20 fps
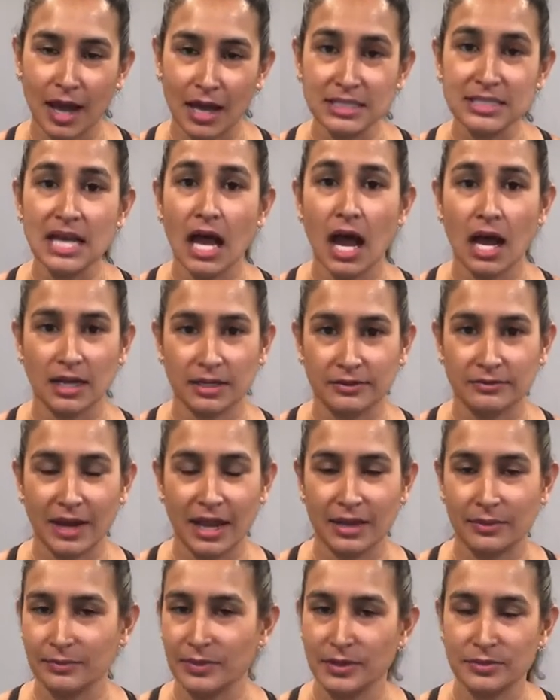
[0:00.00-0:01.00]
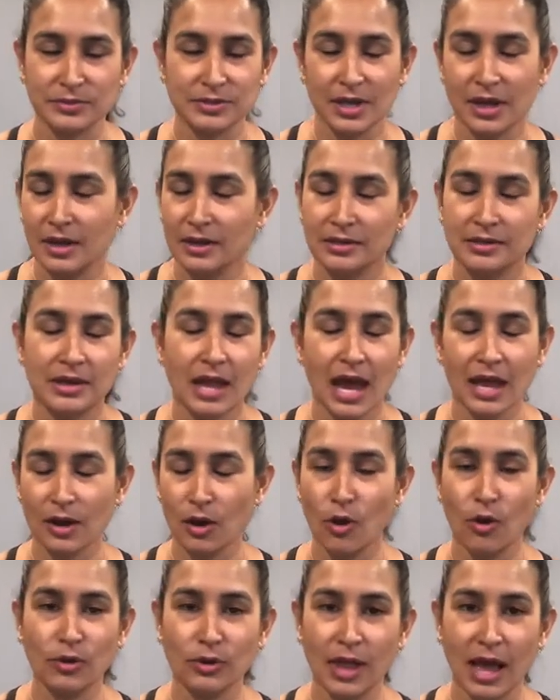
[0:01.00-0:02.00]
a ton, right? There's not a
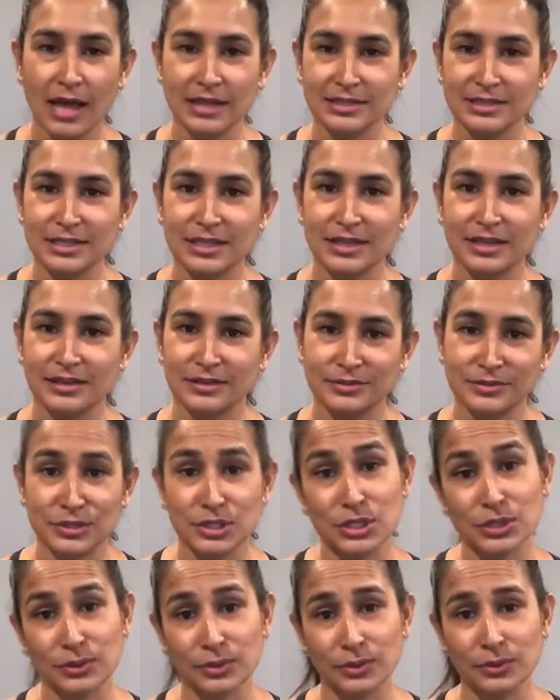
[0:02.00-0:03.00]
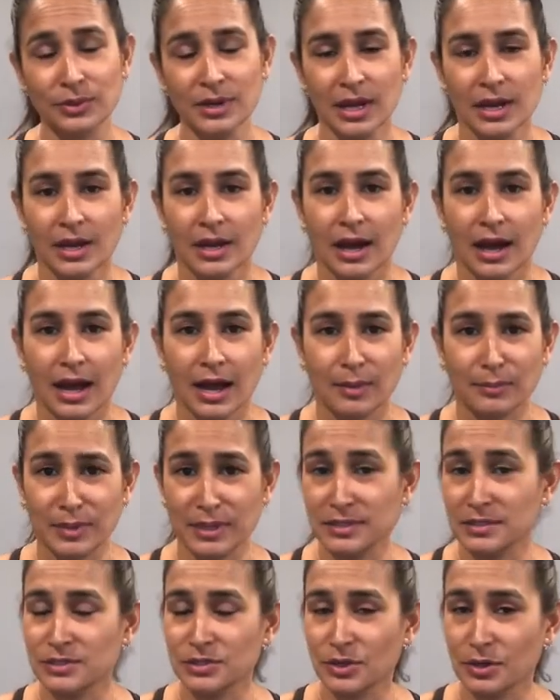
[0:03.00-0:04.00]
whole lot to do um,
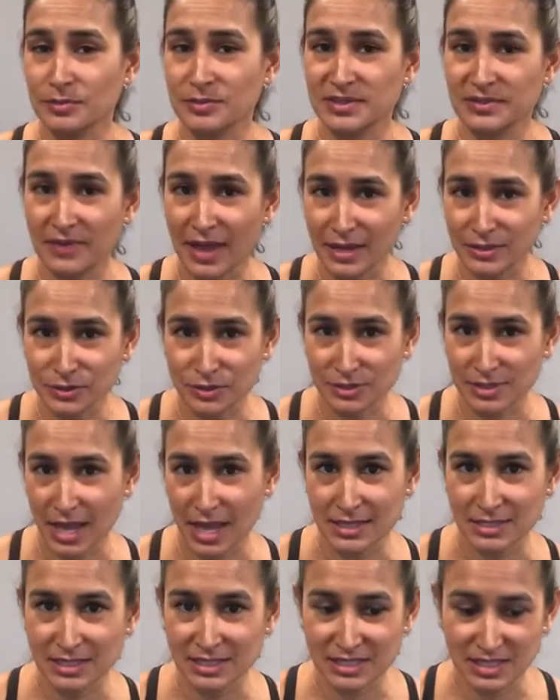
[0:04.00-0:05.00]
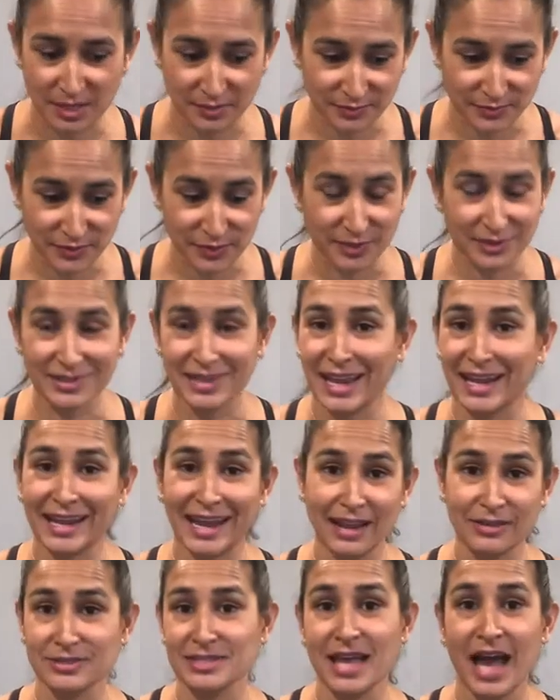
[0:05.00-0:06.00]
in terms of exercises for getting
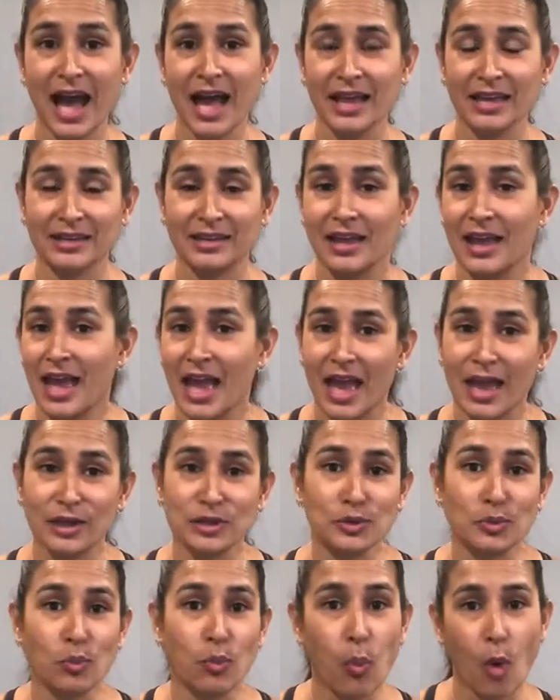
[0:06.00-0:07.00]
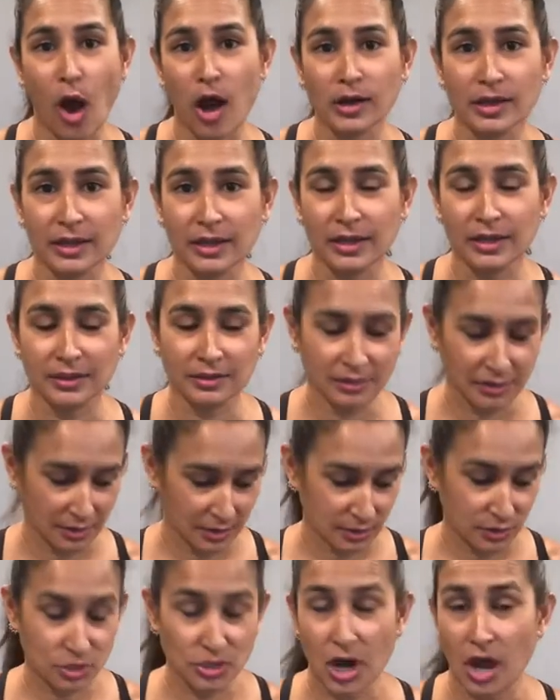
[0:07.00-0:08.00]
outside and walking,
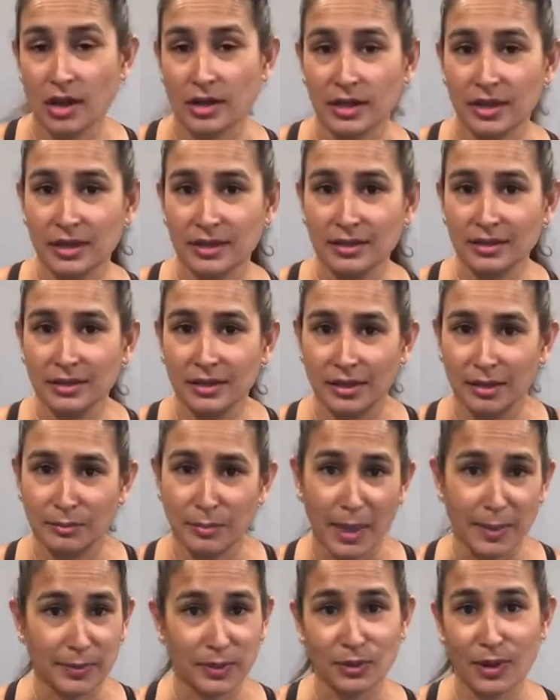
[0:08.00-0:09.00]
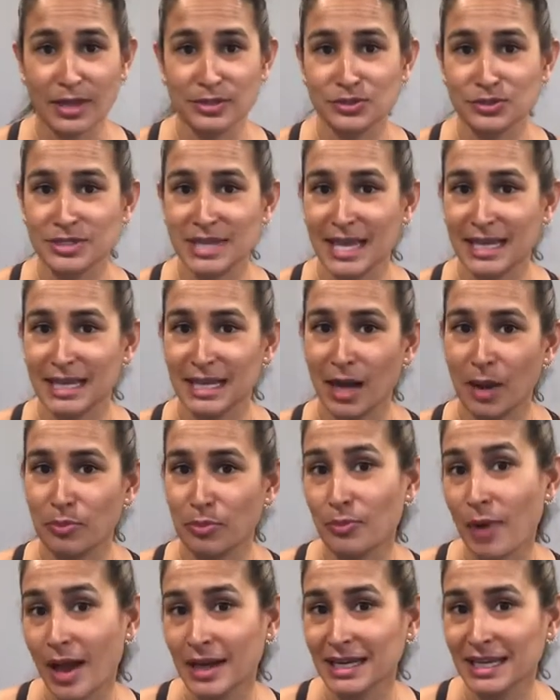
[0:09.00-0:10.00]
jogging. Maybe you guys are taking up
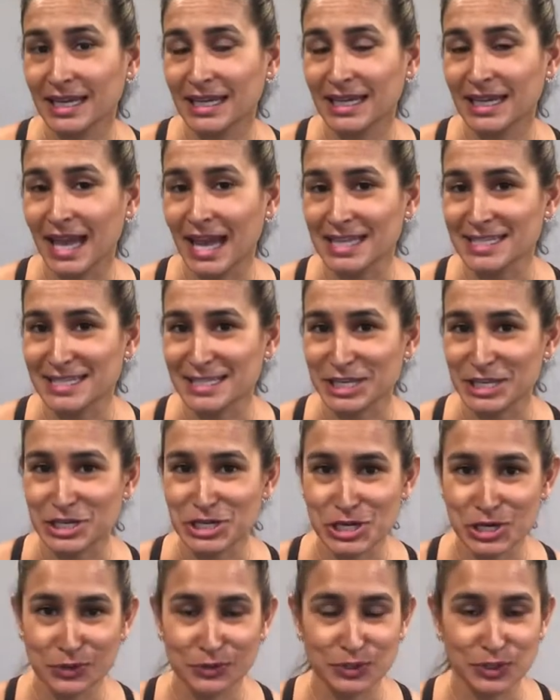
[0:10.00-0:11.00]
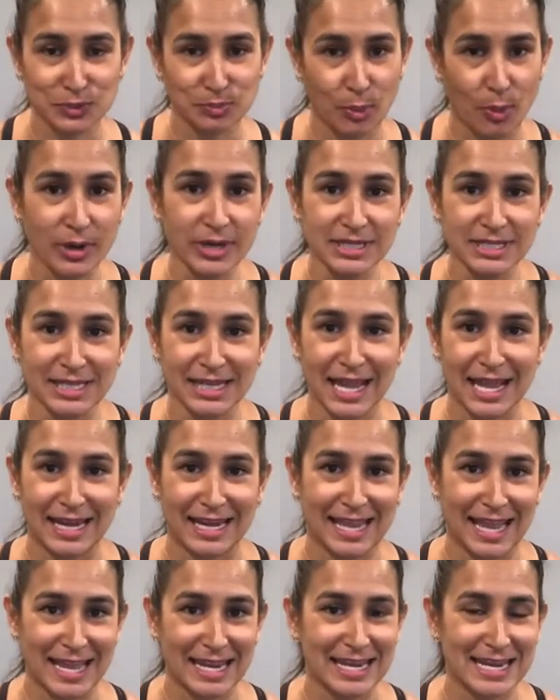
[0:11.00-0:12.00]
running as a new sport to kind of
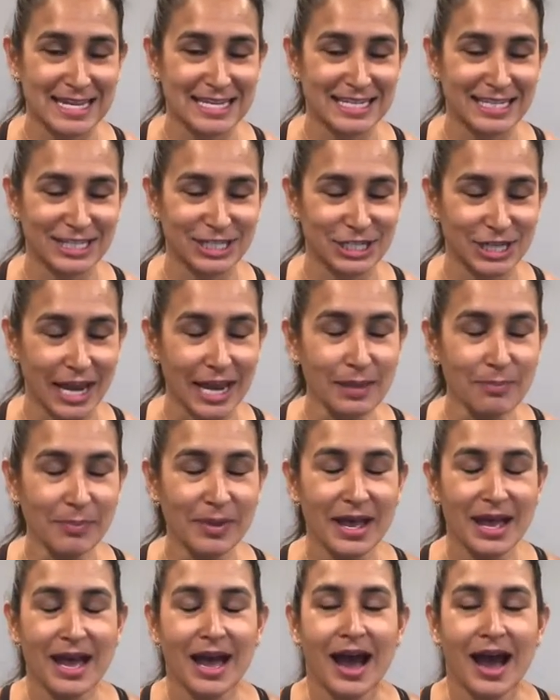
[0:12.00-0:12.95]
get into shape.